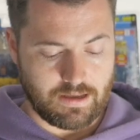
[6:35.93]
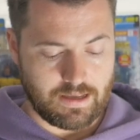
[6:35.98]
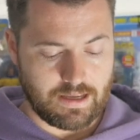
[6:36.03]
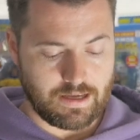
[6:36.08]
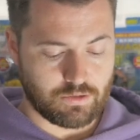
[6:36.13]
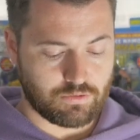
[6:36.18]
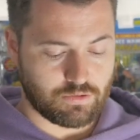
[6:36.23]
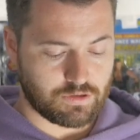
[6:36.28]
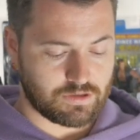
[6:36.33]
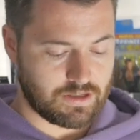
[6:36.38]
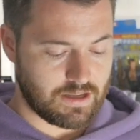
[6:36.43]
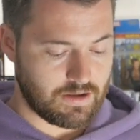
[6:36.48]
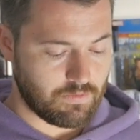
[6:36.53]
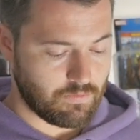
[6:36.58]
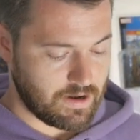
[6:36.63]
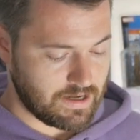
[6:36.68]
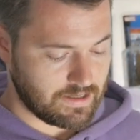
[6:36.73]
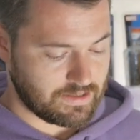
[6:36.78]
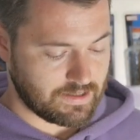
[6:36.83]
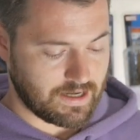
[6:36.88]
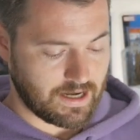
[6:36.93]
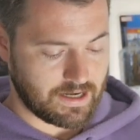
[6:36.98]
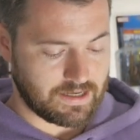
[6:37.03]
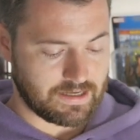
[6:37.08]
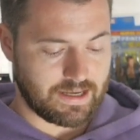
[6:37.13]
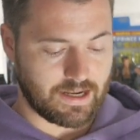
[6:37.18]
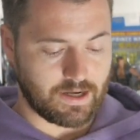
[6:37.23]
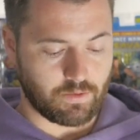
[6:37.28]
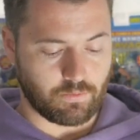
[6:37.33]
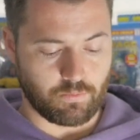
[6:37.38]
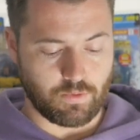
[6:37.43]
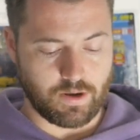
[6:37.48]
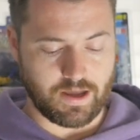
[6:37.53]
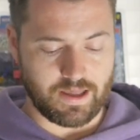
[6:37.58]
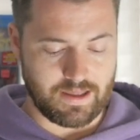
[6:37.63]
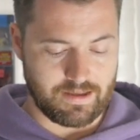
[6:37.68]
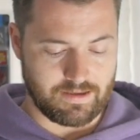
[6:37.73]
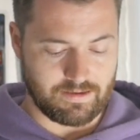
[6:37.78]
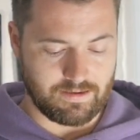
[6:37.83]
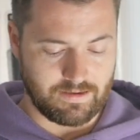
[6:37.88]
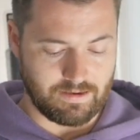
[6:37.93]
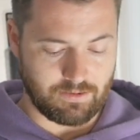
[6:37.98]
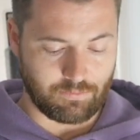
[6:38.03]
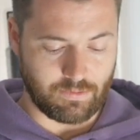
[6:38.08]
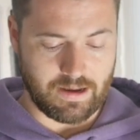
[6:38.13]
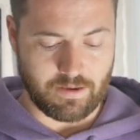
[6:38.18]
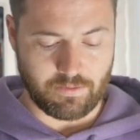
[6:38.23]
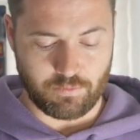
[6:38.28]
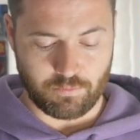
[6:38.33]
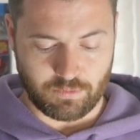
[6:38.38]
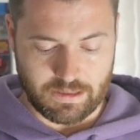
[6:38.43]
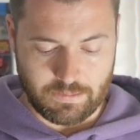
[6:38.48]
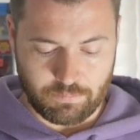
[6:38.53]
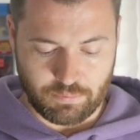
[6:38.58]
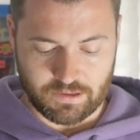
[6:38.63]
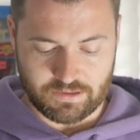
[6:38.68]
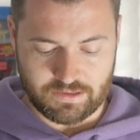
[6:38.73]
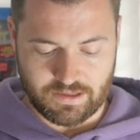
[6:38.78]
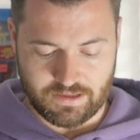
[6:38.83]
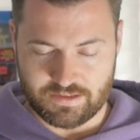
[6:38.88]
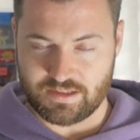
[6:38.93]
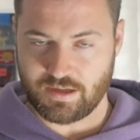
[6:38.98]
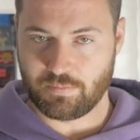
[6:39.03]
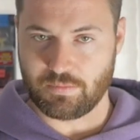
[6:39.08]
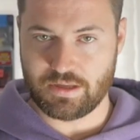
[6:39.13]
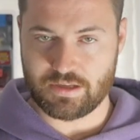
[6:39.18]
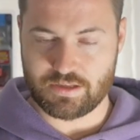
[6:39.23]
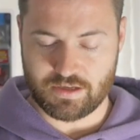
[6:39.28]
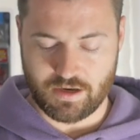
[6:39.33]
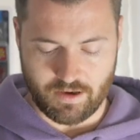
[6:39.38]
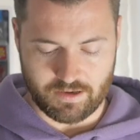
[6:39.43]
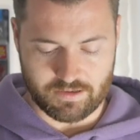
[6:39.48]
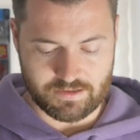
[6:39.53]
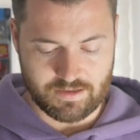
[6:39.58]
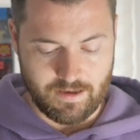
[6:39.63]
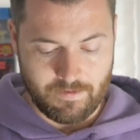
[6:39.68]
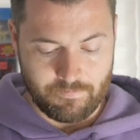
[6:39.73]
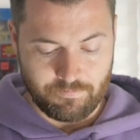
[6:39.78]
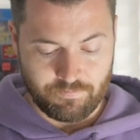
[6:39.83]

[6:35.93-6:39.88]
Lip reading: Interesting way to kind of get away around reprinting some of these cards,